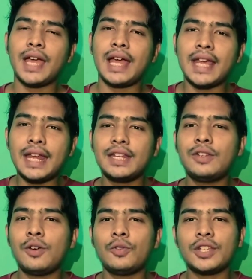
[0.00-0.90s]
an
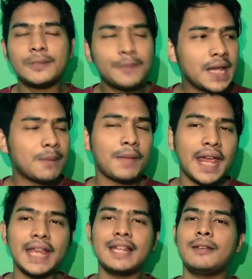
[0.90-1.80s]
antidote is being
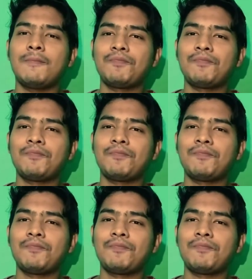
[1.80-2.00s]
made